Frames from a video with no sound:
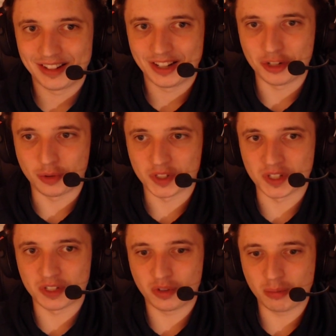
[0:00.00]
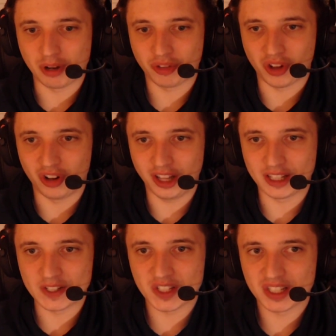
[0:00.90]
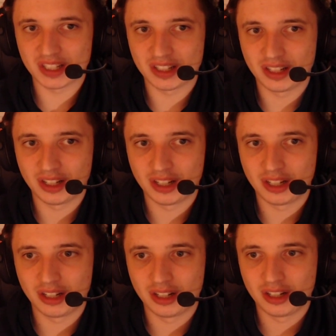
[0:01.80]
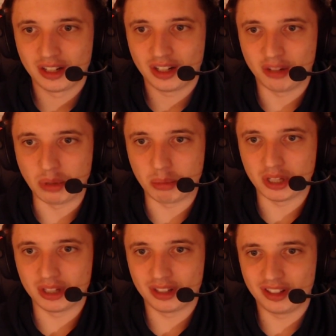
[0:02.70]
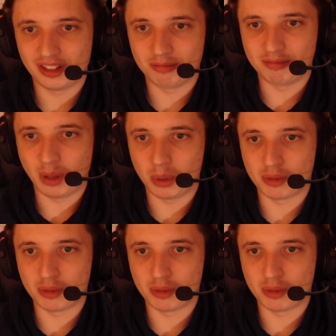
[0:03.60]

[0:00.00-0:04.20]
It wasn't a dream after all, I guess. Or maybe it